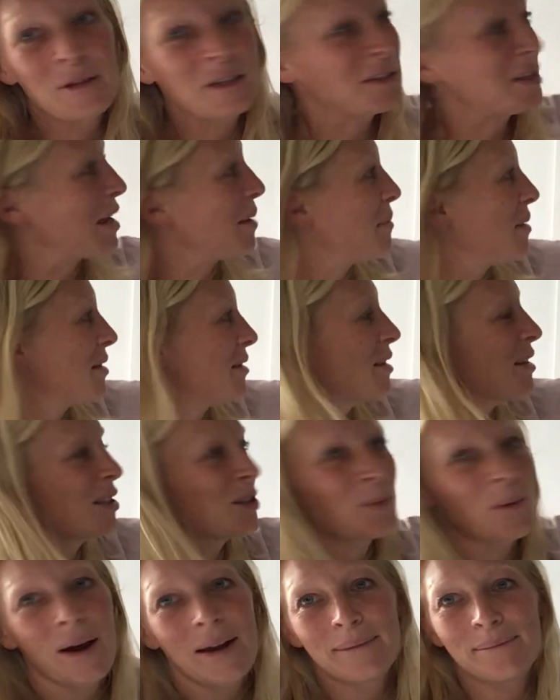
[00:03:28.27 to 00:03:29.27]
the same as
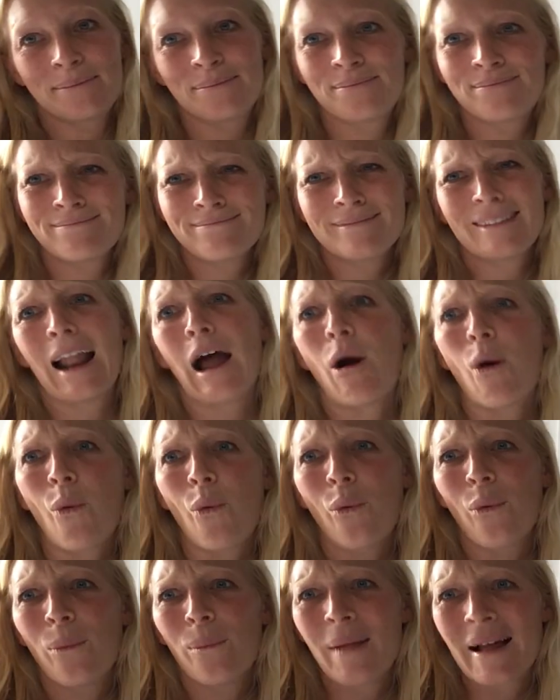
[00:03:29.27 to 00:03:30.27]
this one? No.
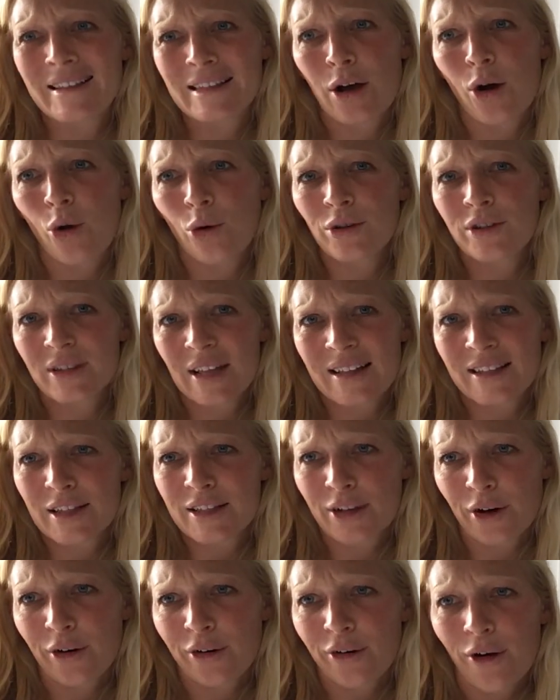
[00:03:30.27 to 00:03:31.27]
That's a whole, that's a
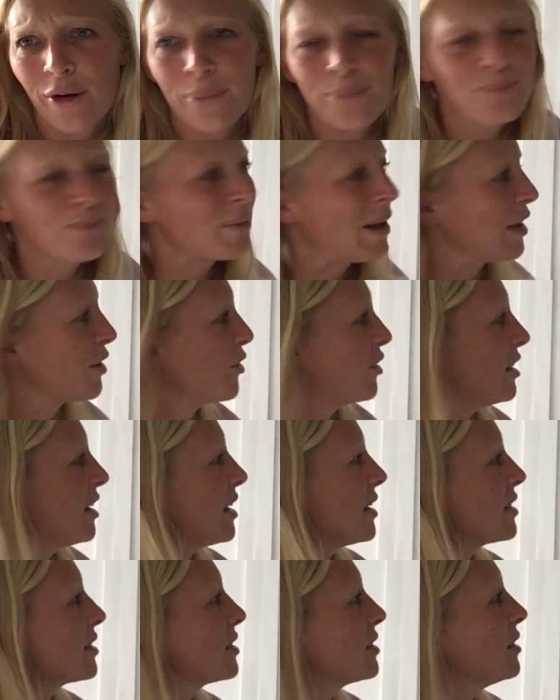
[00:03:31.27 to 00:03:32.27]
circle. My
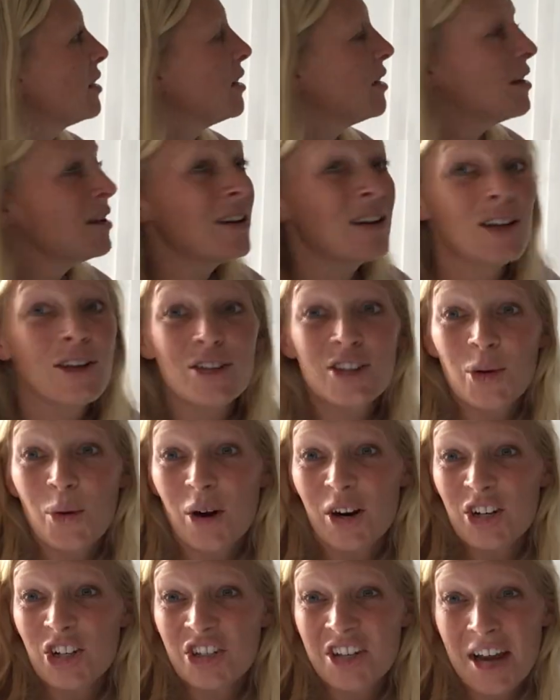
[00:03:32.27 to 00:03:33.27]
goodness. So
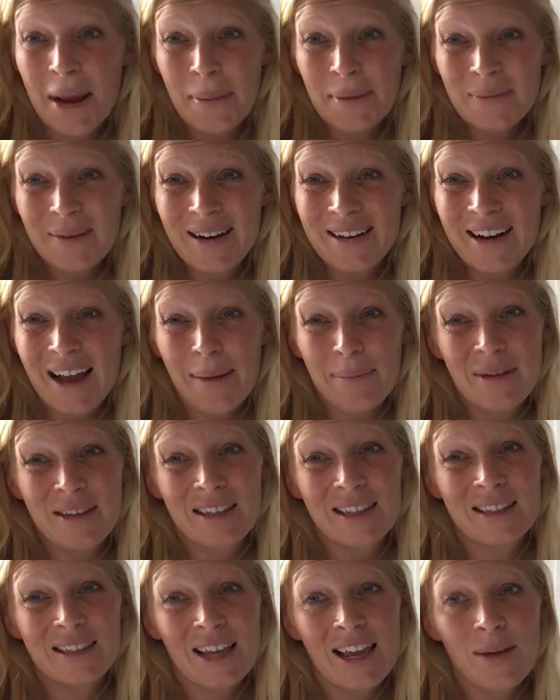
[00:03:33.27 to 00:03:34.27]
our shapes might not be
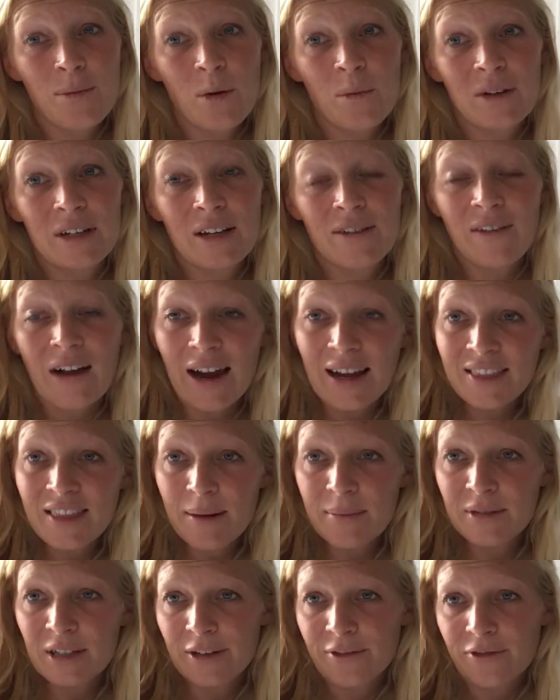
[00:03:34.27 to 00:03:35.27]
the same when we divide
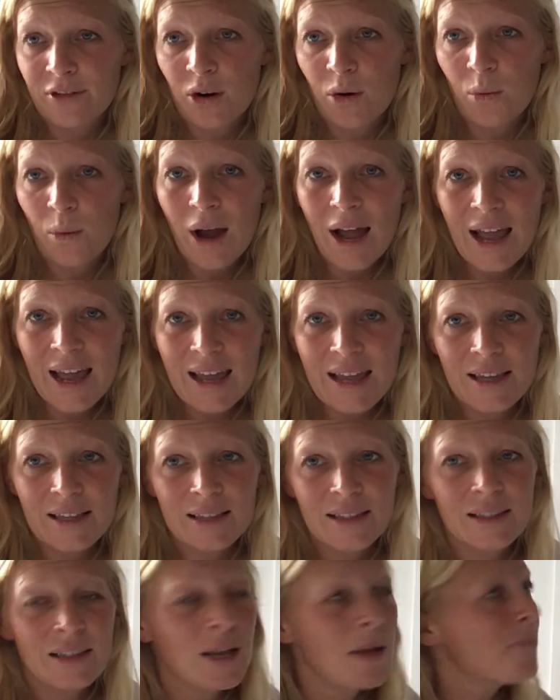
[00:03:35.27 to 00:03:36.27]
them different
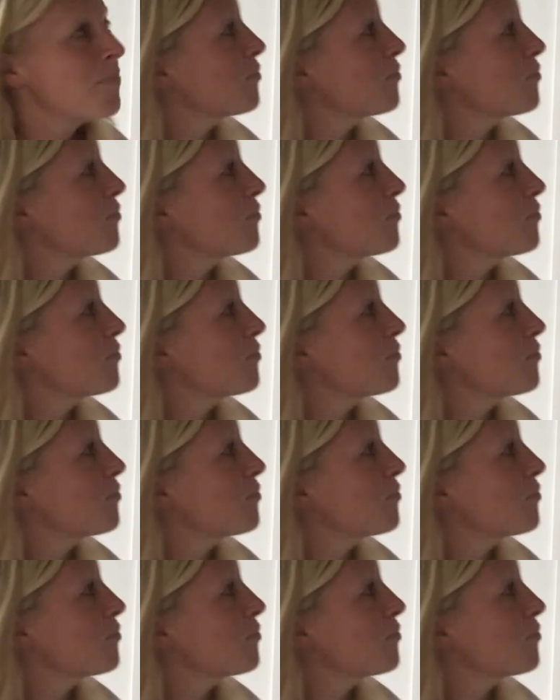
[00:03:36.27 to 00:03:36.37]
ways,